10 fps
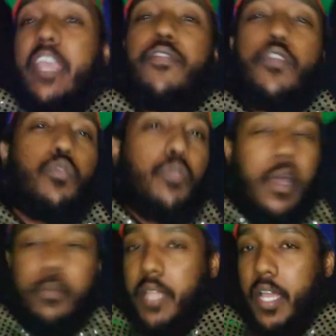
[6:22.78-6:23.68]
if you do
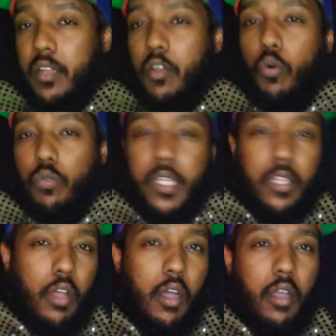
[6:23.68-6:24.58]
not plan on
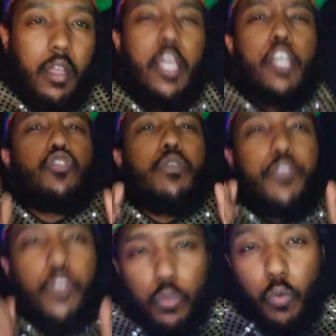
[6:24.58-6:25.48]
holding long. So
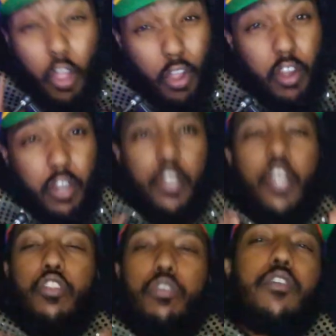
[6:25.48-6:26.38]
if you are
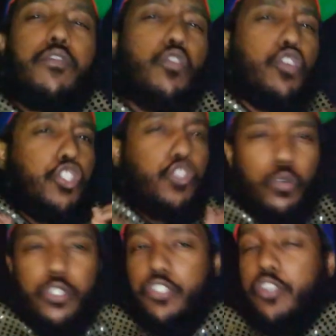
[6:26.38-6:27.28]
looking for a
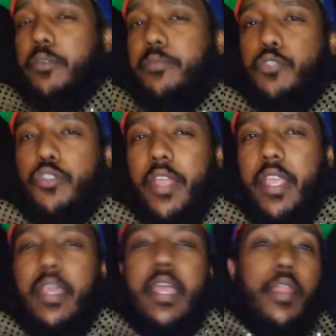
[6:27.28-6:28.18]
short-term
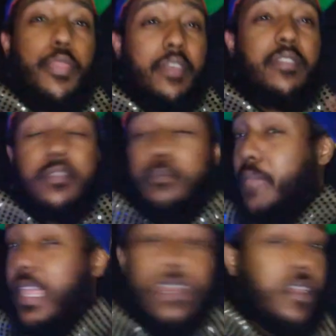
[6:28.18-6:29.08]
trade, this
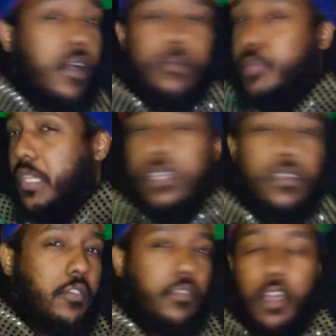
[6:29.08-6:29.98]
may not be
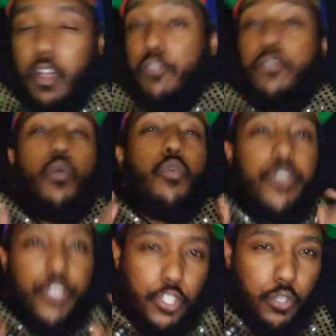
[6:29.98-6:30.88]
the stock
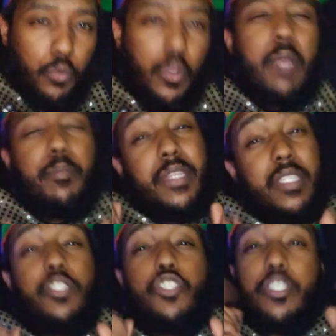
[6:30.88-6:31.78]
for you. But
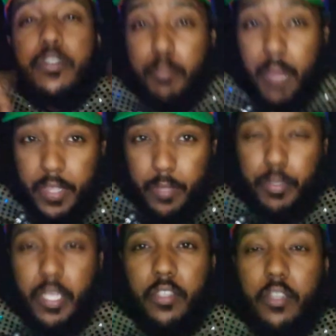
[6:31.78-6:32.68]
this is just my
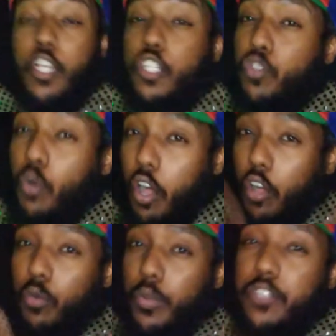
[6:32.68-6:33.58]
opinion, so
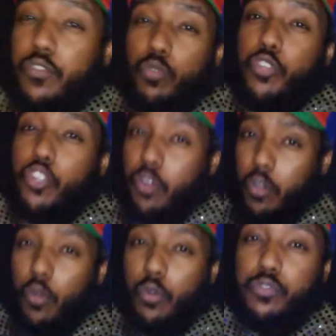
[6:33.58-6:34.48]
always do your
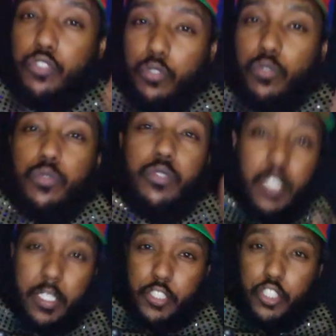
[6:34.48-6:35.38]
own due
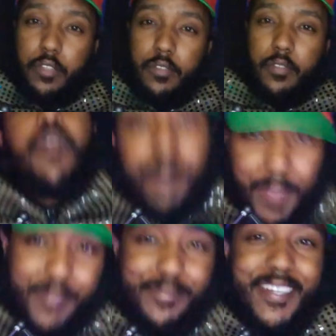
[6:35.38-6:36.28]
diligence.
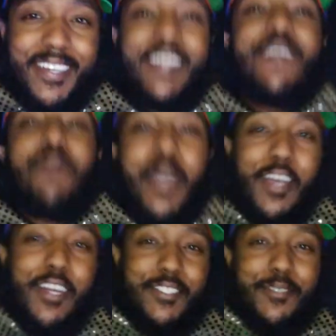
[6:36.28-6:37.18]
Remember,
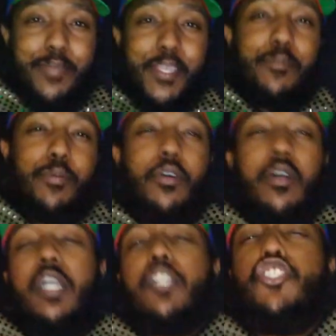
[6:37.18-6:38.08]
my awesome
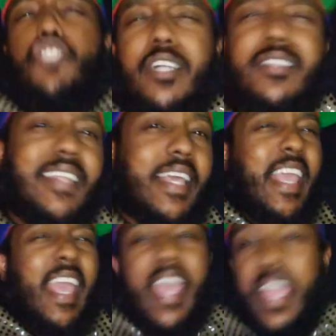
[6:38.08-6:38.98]
people, just
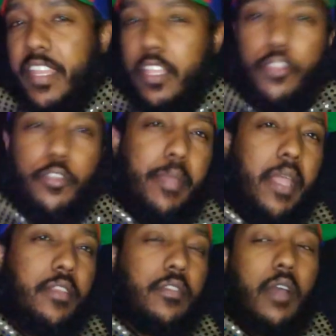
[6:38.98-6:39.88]
like any other
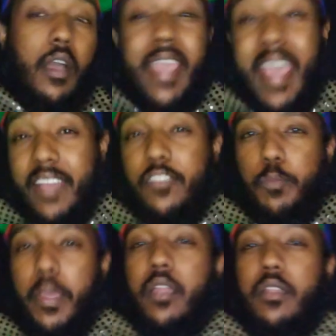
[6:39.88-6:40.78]
penny stock and
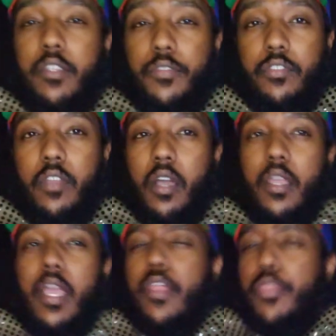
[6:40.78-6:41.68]
speculative
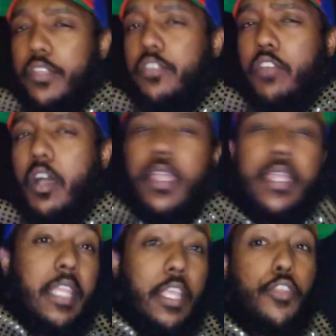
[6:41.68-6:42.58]
stock, this stock
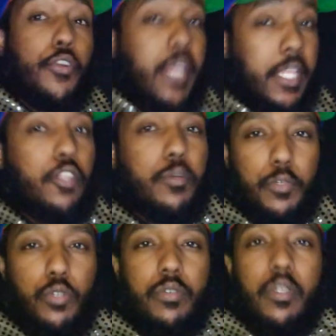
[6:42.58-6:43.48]
can either hit the
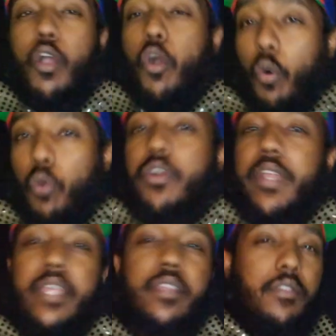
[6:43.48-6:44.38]
moon or
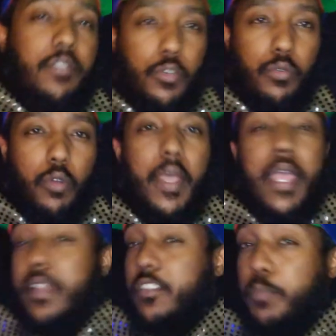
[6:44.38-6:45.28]
hit zero.
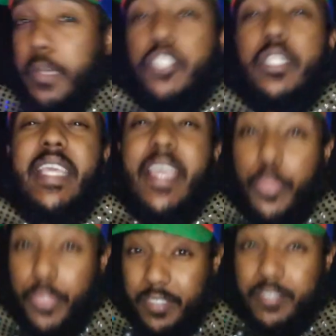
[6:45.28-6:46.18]
And especially
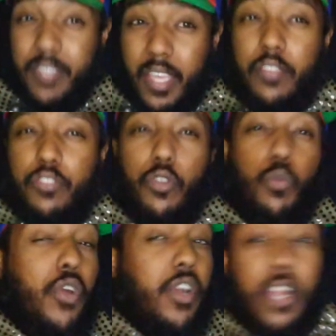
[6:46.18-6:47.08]
in this sector
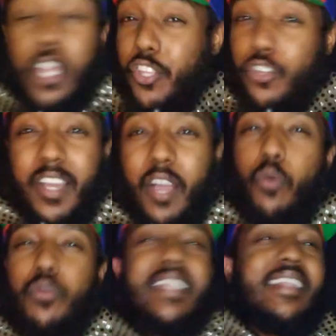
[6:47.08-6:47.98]
where you're
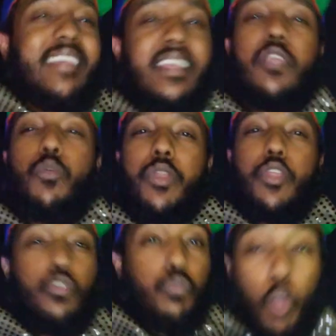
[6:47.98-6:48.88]
not only dealing
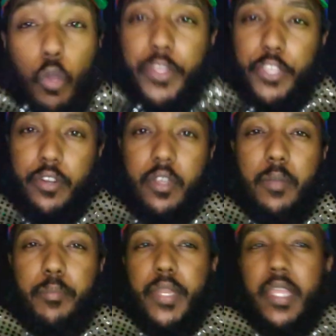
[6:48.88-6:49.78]
with growth growing your
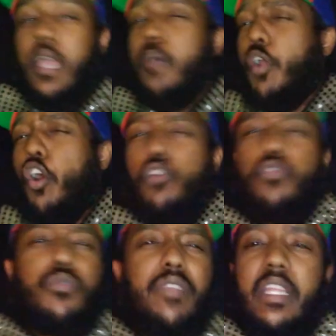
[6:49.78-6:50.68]
company, but
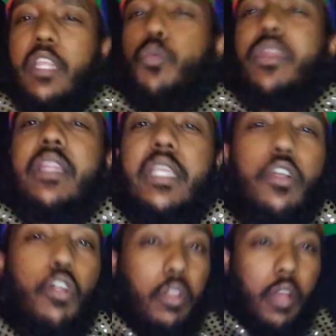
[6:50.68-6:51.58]
also dealing with
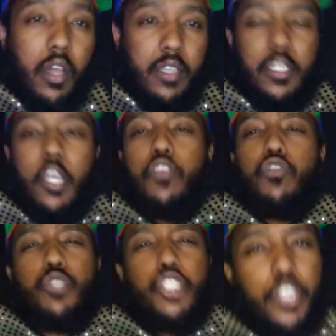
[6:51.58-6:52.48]
legal laws.
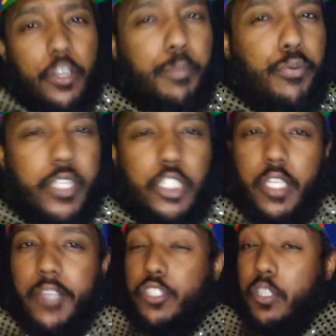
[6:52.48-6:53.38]
So share
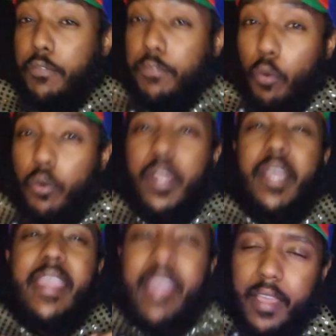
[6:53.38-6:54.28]
appreciation for
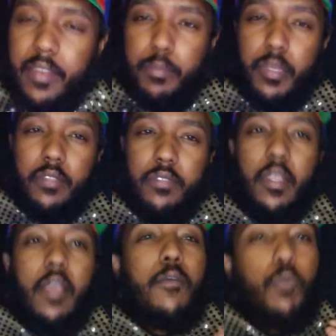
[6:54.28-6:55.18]
Cannabix
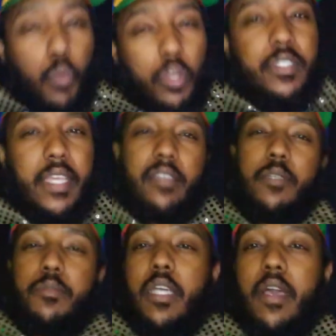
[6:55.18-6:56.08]
will take
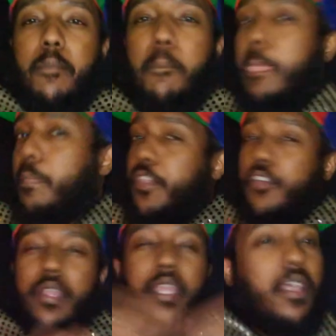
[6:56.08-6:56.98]
some time.
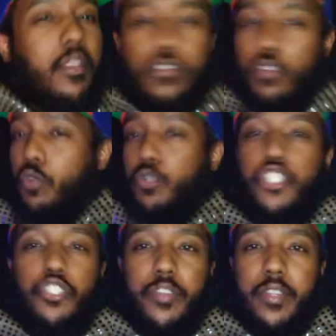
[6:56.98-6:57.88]
There is no
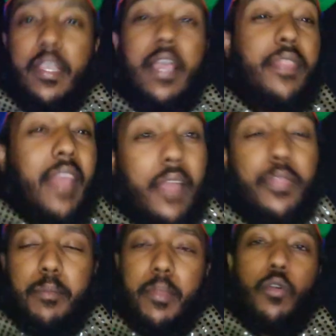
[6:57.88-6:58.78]
assurance that
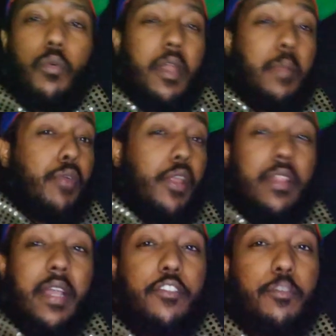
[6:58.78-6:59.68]
the marijuana
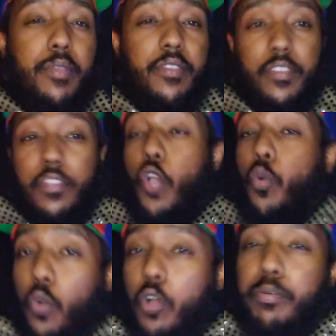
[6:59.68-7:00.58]
breathalyzer business
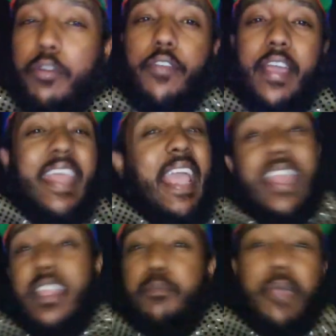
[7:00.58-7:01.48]
will provide
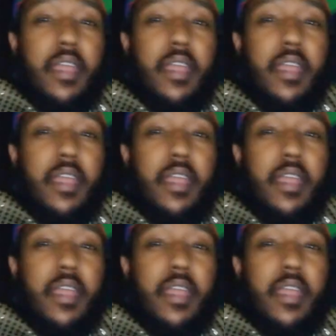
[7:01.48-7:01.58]
any